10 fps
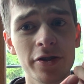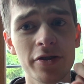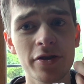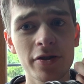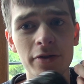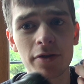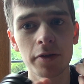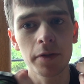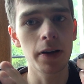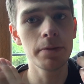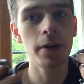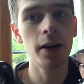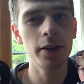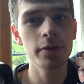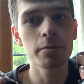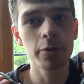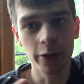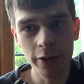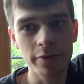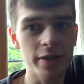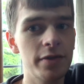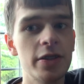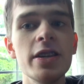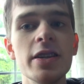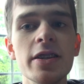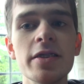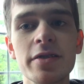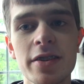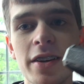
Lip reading: and stuff if I buy them, but I don't see the need.